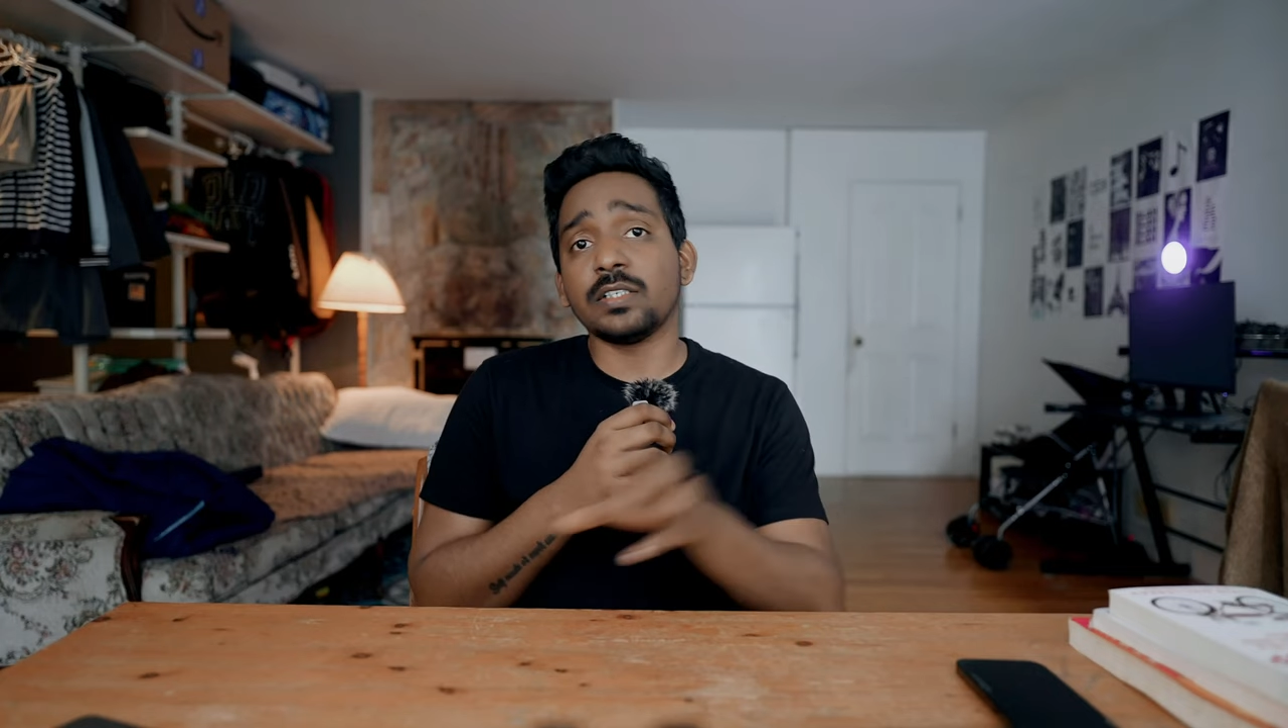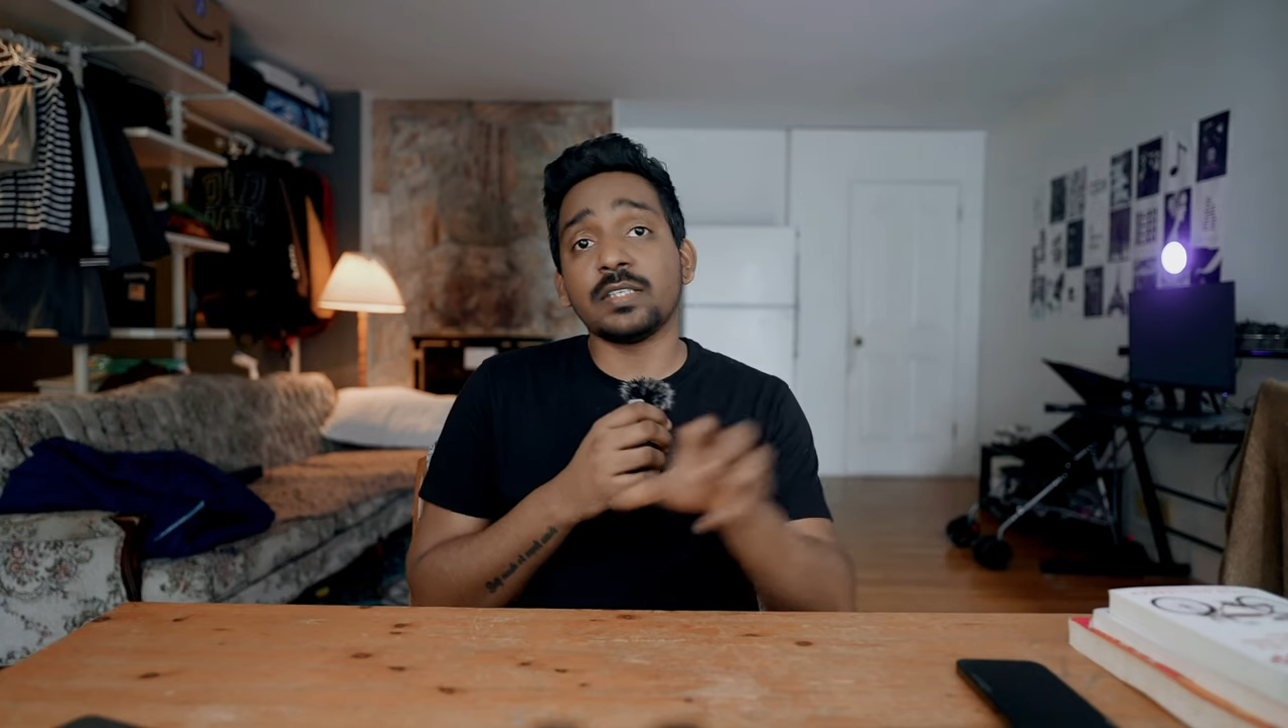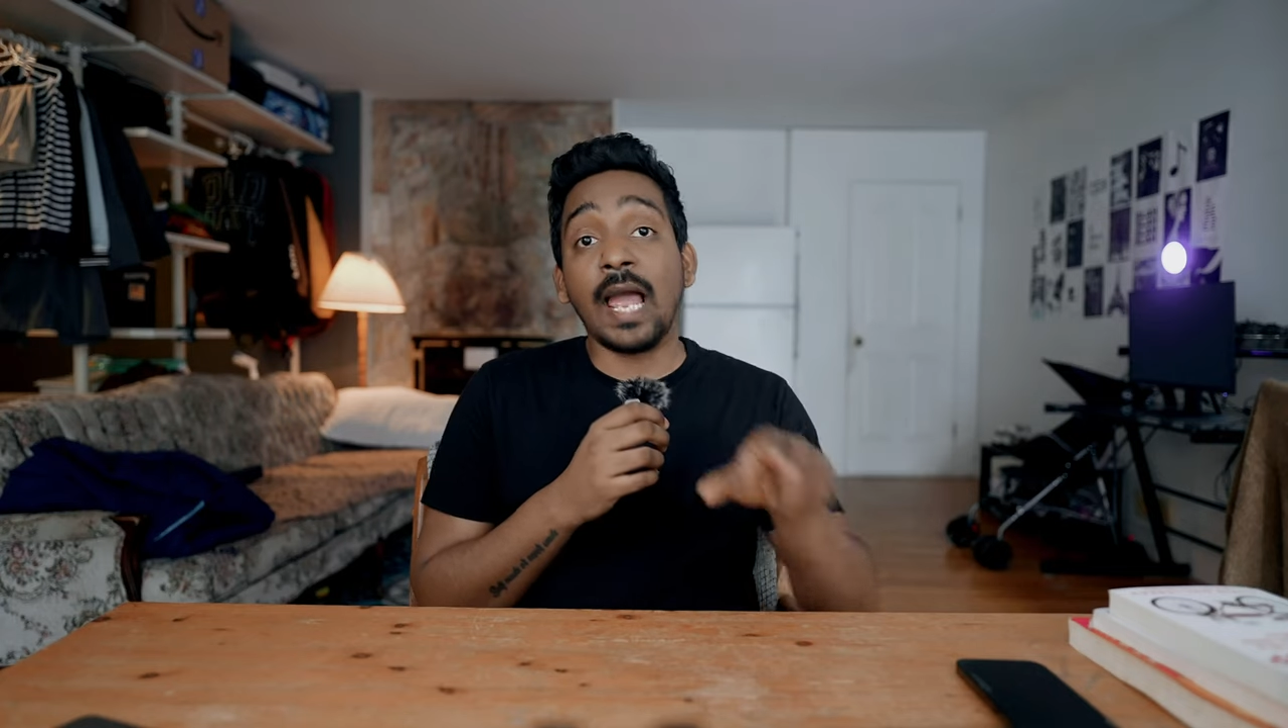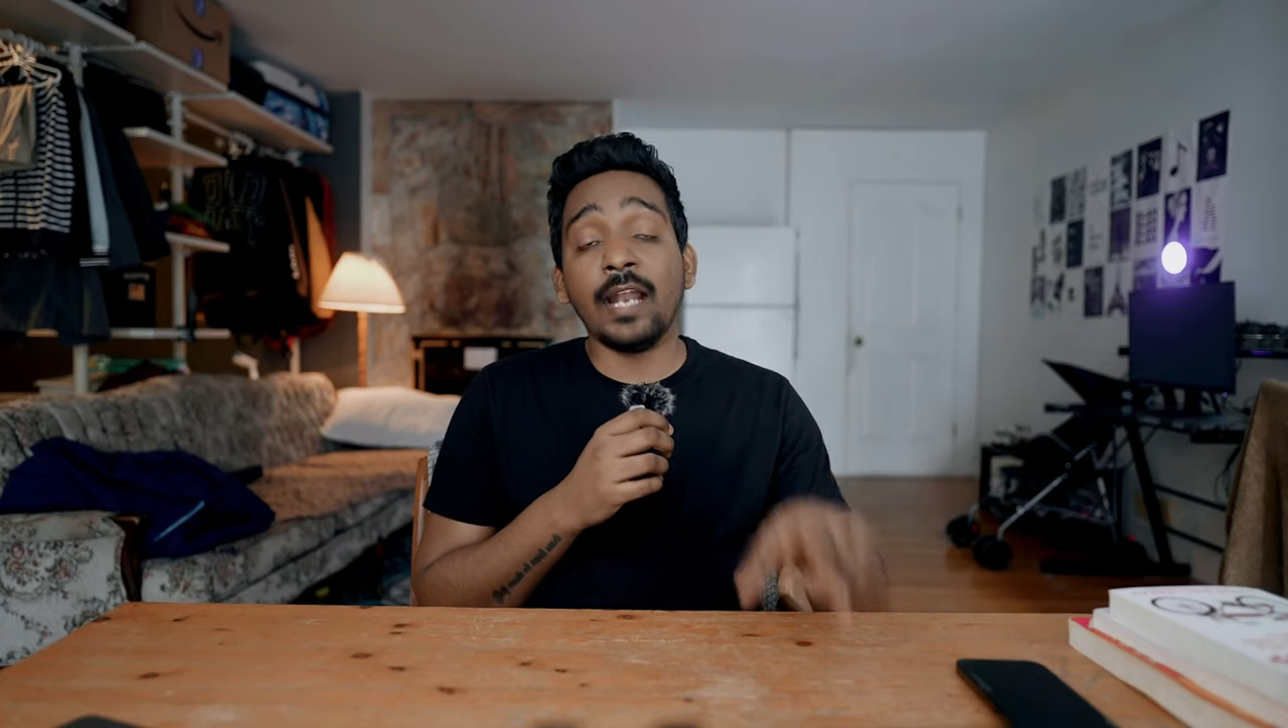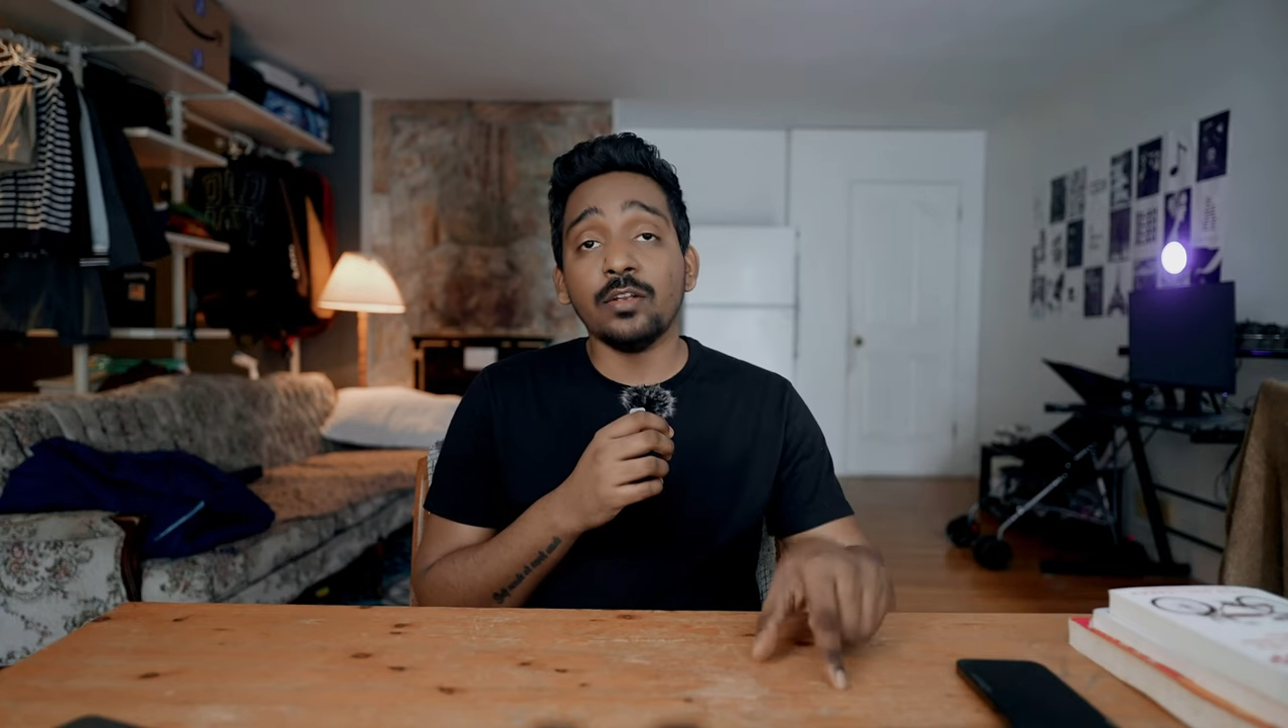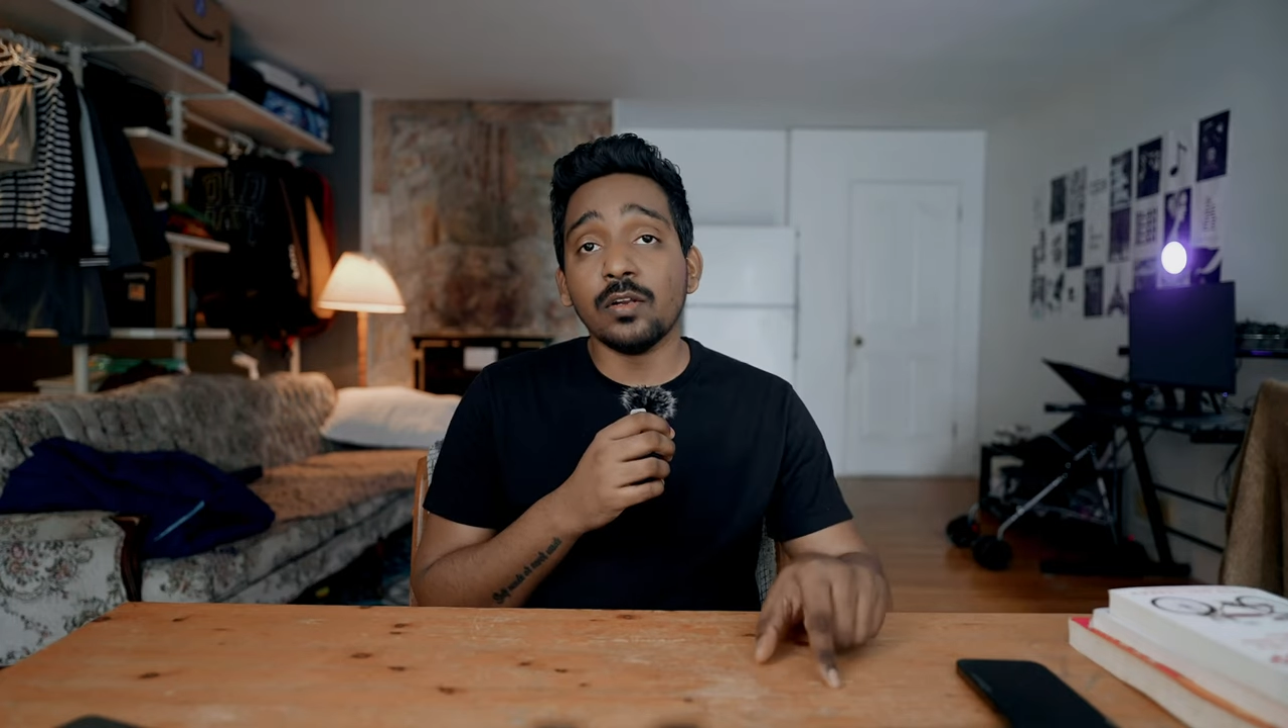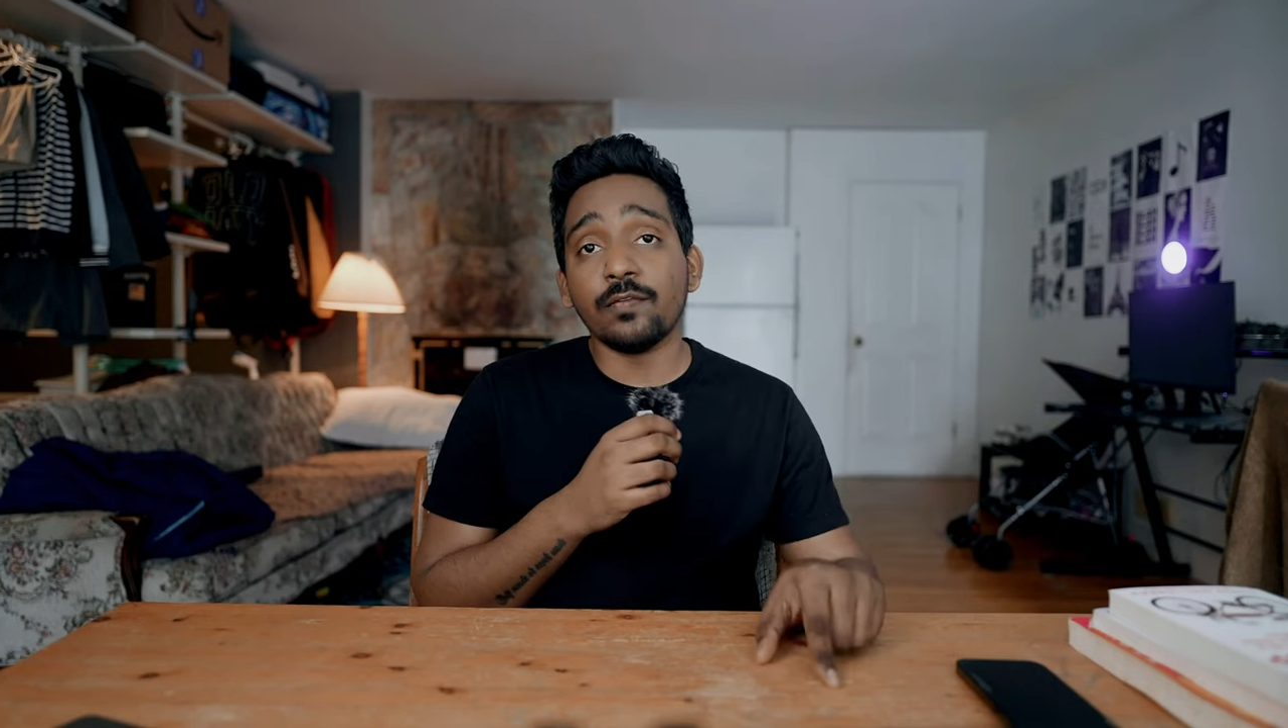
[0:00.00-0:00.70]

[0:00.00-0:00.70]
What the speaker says: as annual